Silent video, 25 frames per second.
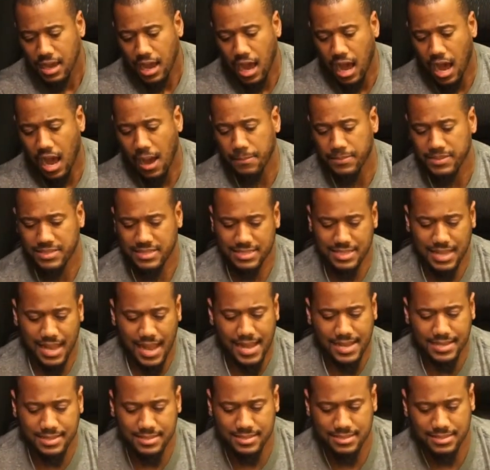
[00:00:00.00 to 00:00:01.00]
It's
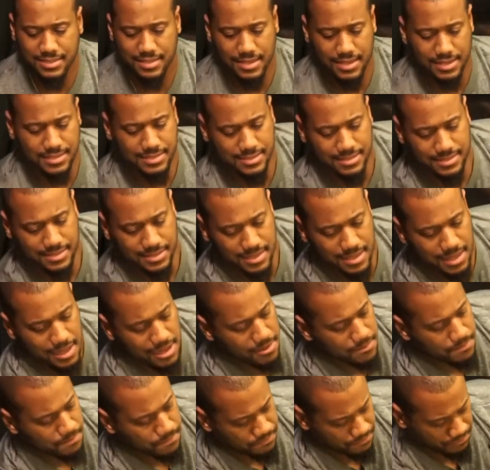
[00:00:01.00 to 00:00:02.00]
nice. It's
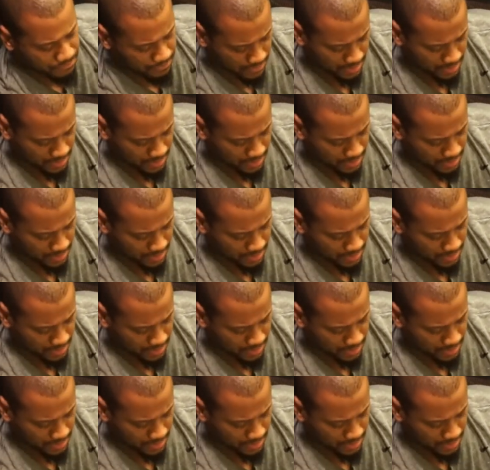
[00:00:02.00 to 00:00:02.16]
slim.